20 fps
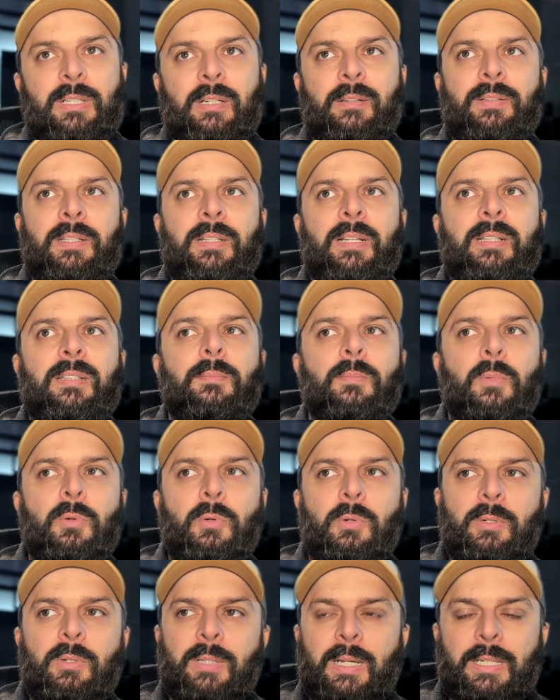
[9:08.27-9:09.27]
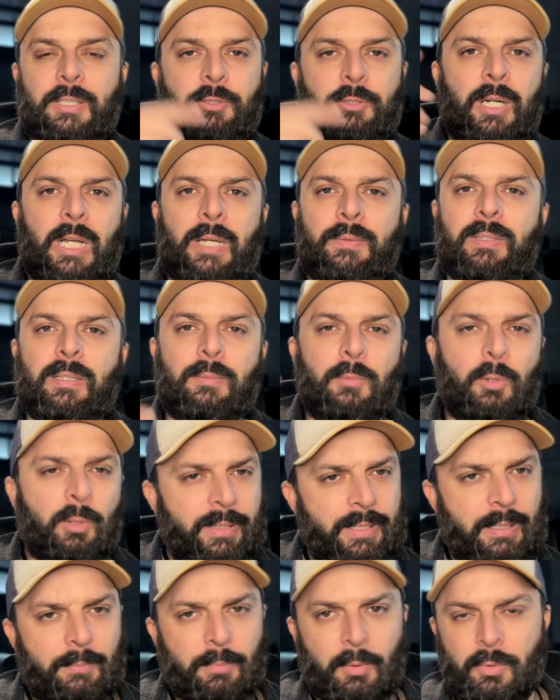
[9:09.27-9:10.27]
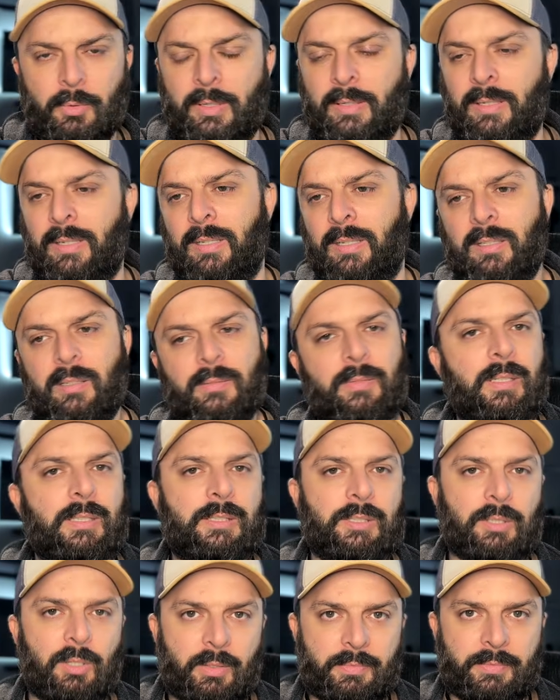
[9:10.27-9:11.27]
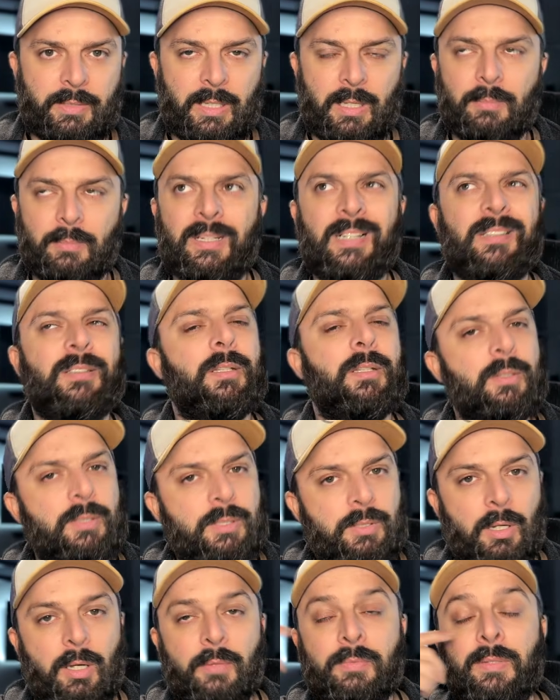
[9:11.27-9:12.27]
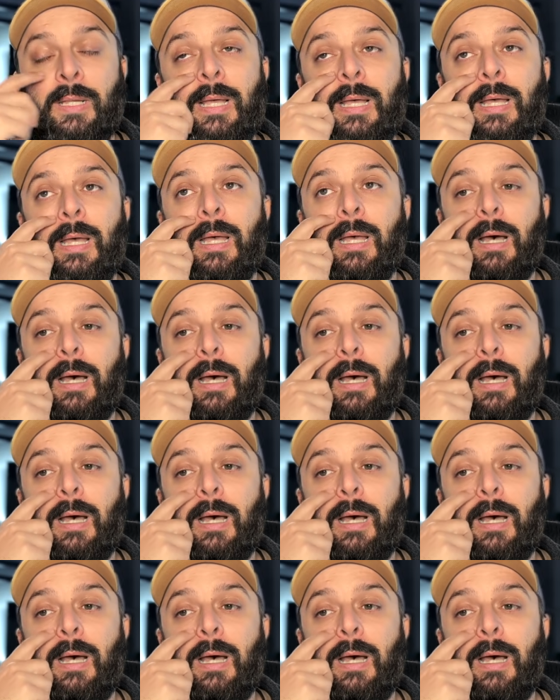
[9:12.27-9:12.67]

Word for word: And I feel like the more I drive it, the more they get broken in. And they're very soft now, but not too soft.